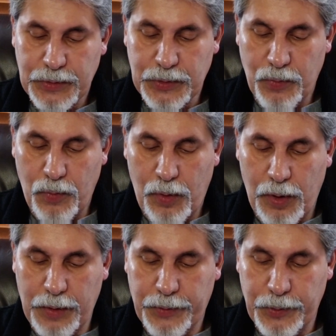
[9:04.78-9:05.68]
to
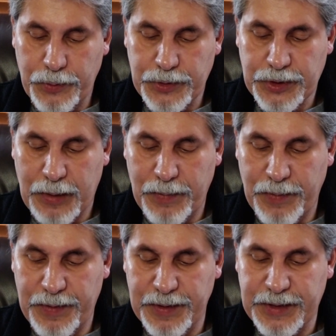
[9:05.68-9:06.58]
walk through some
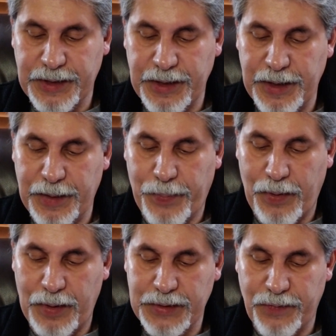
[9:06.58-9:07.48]
of the scenic
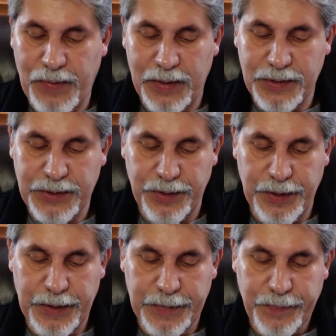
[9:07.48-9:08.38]
parts of our
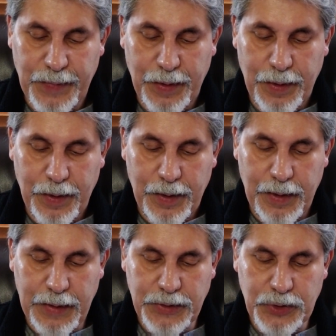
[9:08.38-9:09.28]
city,
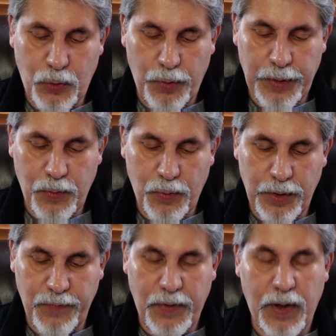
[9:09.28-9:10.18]
enjoying
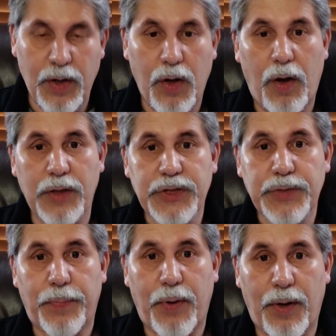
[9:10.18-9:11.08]
one of our
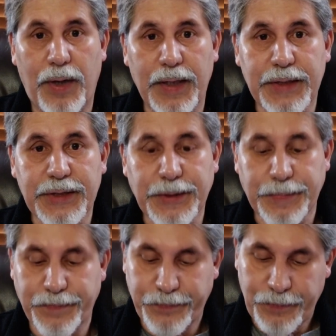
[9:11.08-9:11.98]
large parks.
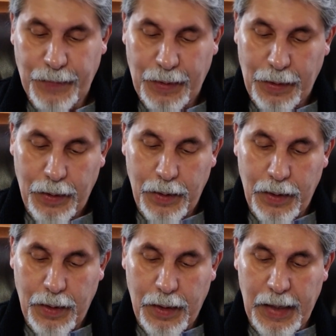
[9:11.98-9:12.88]

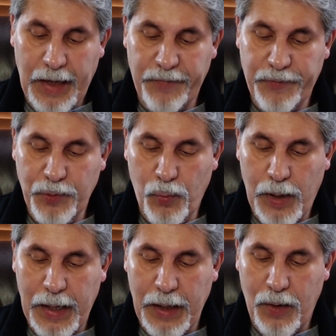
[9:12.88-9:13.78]
After a
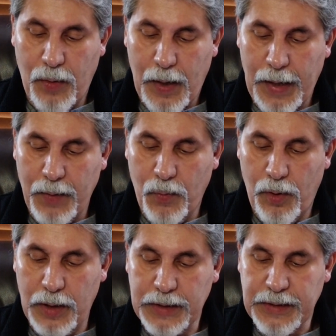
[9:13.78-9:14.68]
while, I
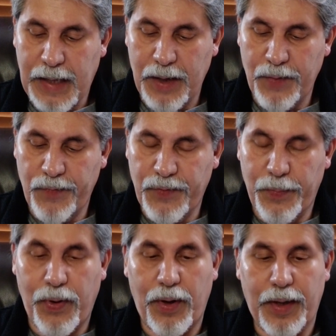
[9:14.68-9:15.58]
walked out of the
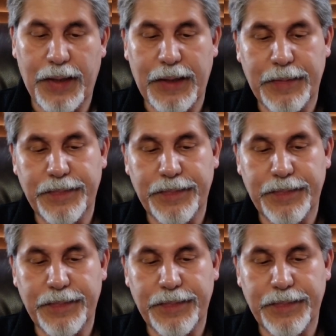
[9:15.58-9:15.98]
park,